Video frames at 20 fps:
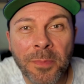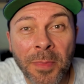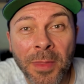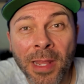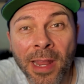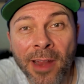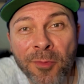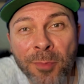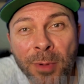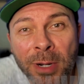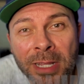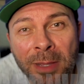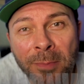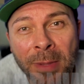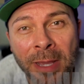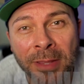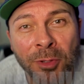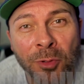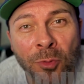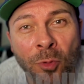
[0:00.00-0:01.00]
Everybody, I'm
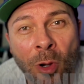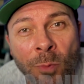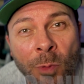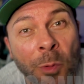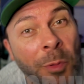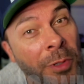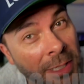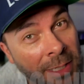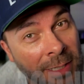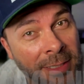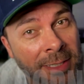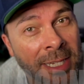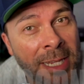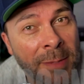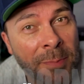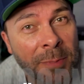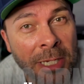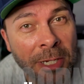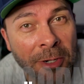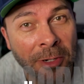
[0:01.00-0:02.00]
Matthew Cornwell with Get
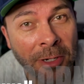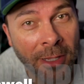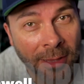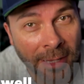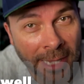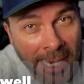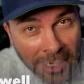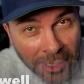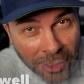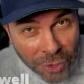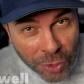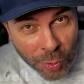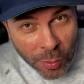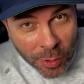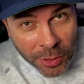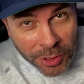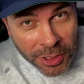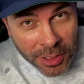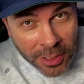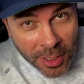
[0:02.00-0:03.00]
Taped here in Atlanta,
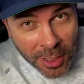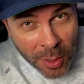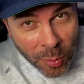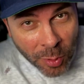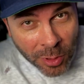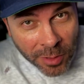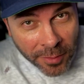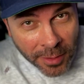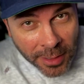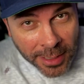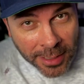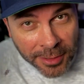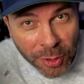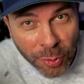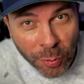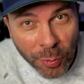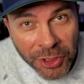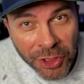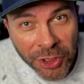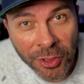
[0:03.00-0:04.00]
Georgia, one of Atlanta's
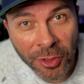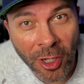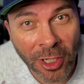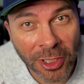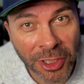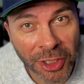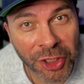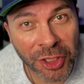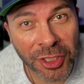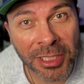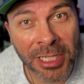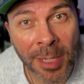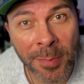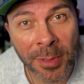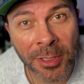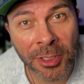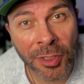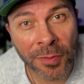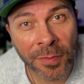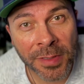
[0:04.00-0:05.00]
original audition taping
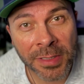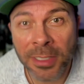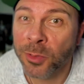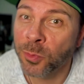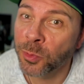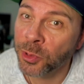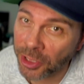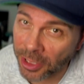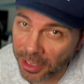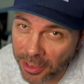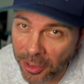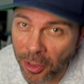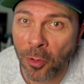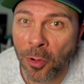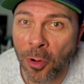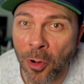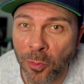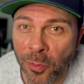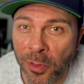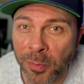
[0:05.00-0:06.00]
services, which I
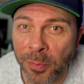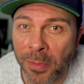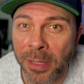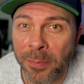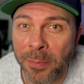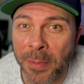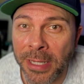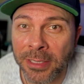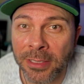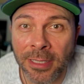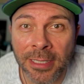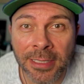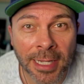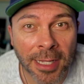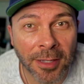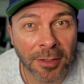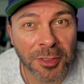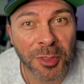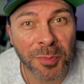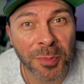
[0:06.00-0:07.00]
co-own with my amazingly
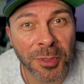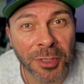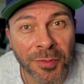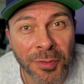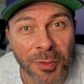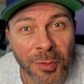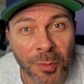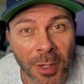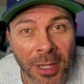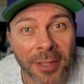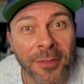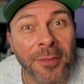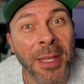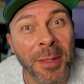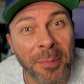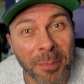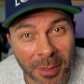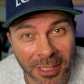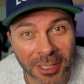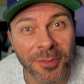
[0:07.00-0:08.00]
talented, beautiful wife
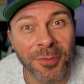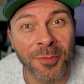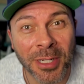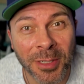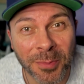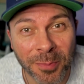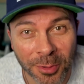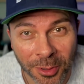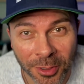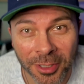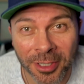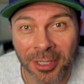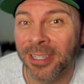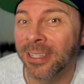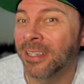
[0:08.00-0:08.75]
and best friend, Brooke.